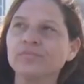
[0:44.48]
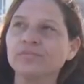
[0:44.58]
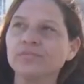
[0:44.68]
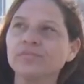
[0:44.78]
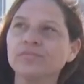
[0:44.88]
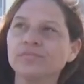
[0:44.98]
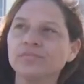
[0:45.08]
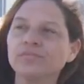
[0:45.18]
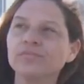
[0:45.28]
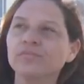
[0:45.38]

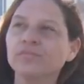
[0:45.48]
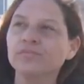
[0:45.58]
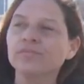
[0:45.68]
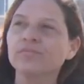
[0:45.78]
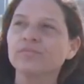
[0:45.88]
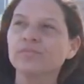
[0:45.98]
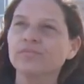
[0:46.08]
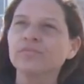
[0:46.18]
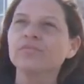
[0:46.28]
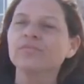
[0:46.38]

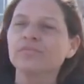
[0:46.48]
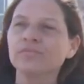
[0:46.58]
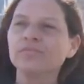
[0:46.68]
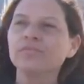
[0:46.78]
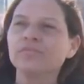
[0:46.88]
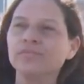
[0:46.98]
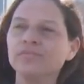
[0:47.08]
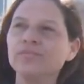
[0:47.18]
(not speaking)